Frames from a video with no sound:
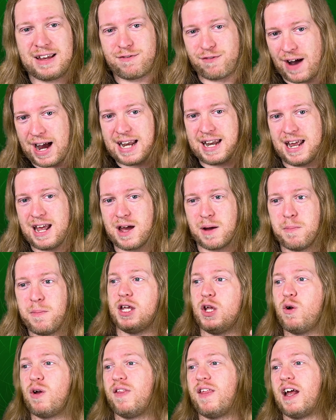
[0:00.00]
find him,
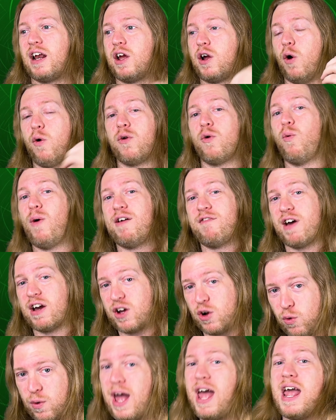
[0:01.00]
you can then go to Wave
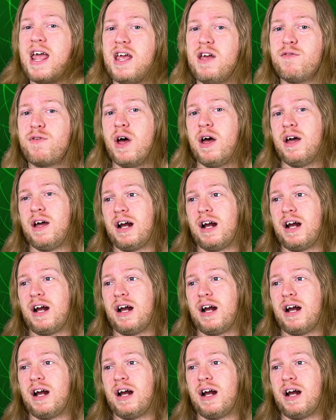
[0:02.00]
Echo Cave,